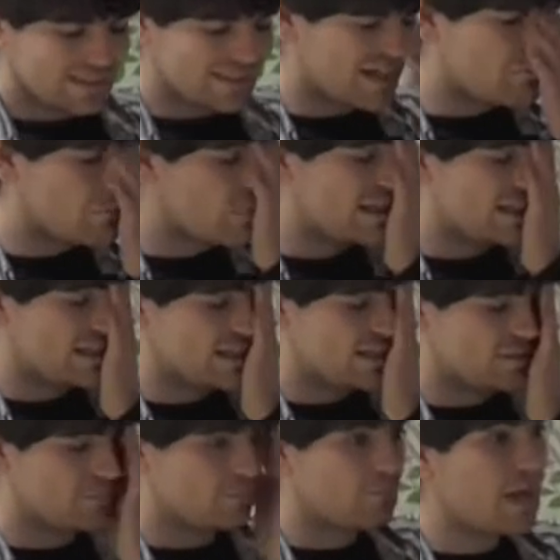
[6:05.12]
Never mind.
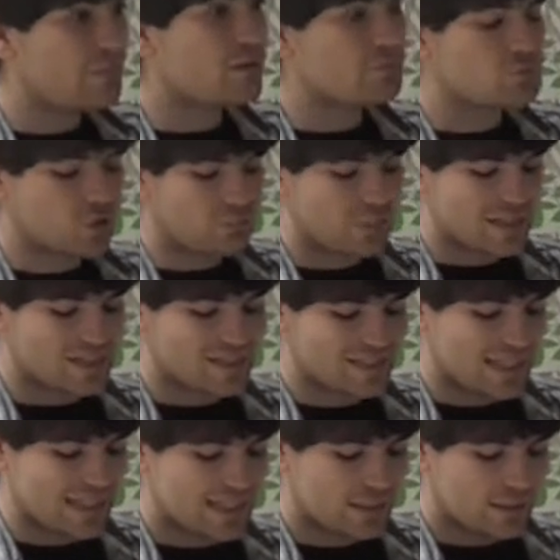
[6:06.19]
Maybe I'm just being
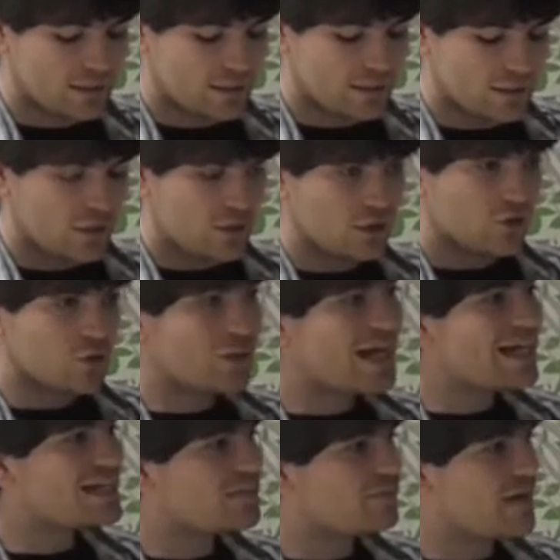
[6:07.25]
silly. You're
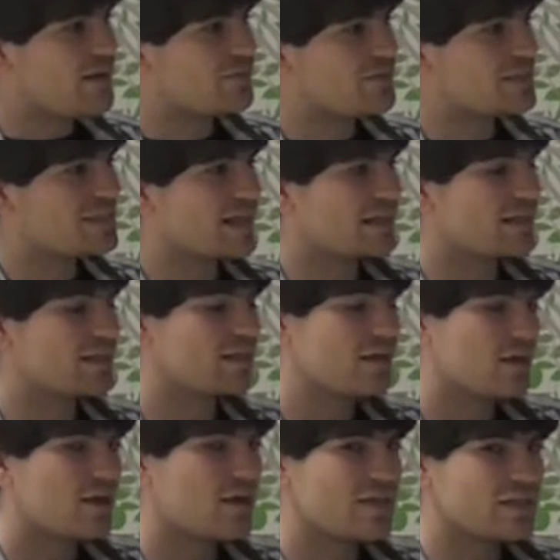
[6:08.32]
naked, for heaven's sake.
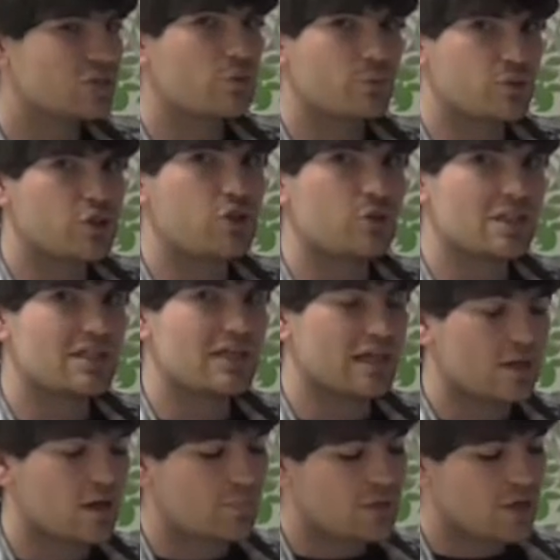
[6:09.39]
This opportunity
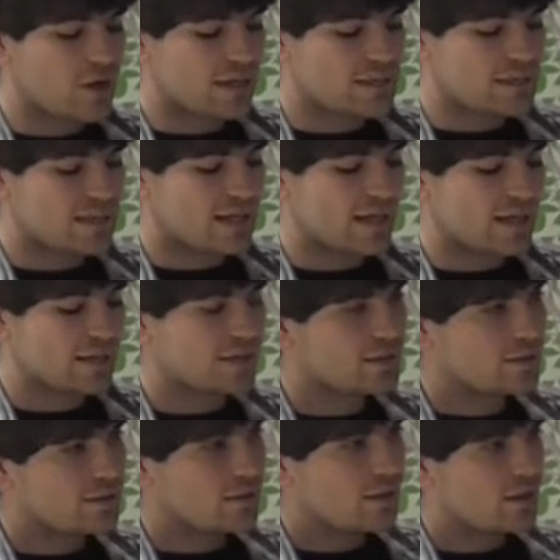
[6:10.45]
I'm going to take.
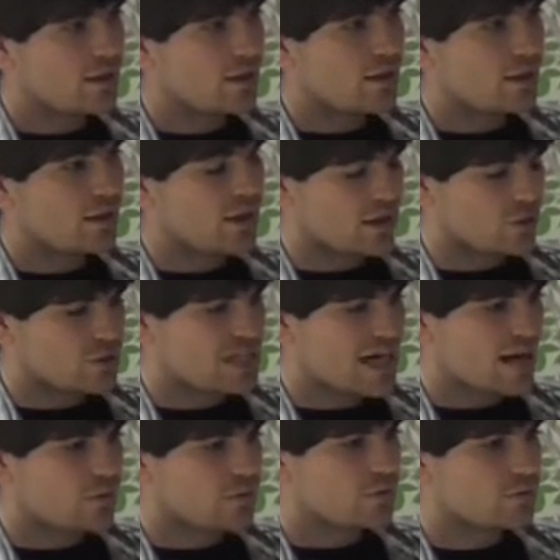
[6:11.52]
I look
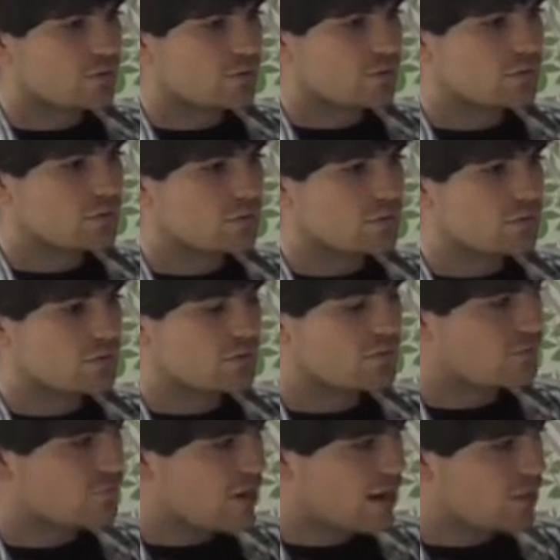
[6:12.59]
down.
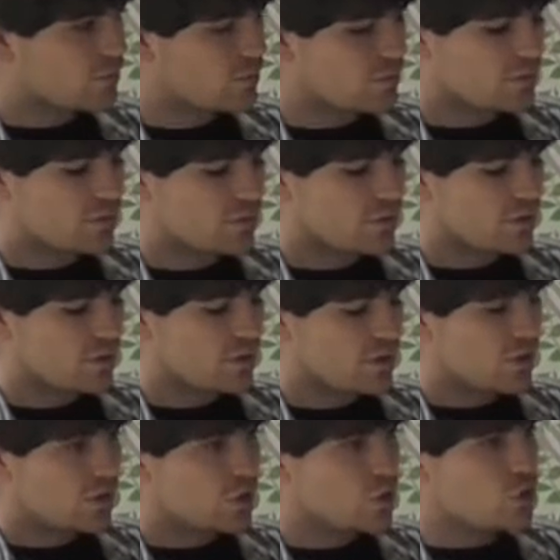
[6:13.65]
Frown.
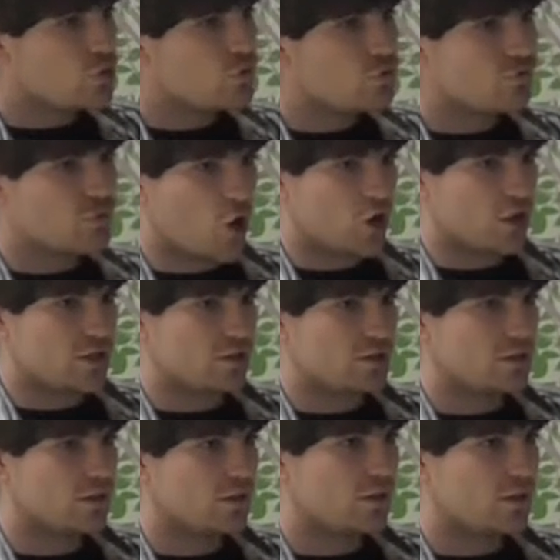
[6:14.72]
You've gone.
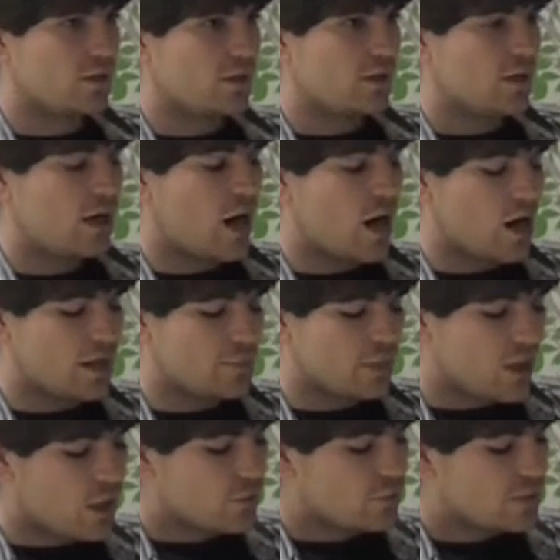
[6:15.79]
I'm
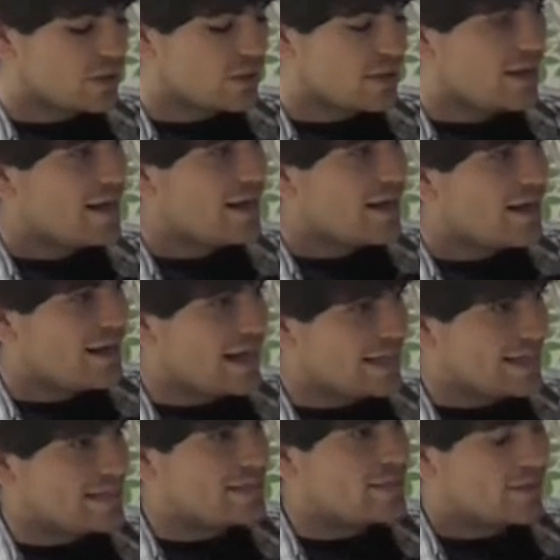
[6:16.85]
alone.
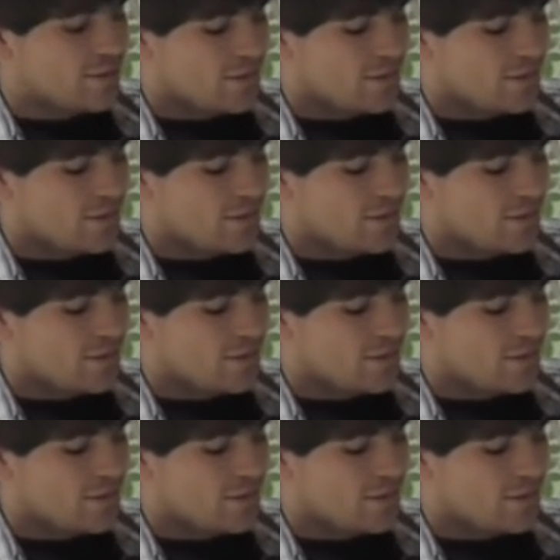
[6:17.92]
Naked.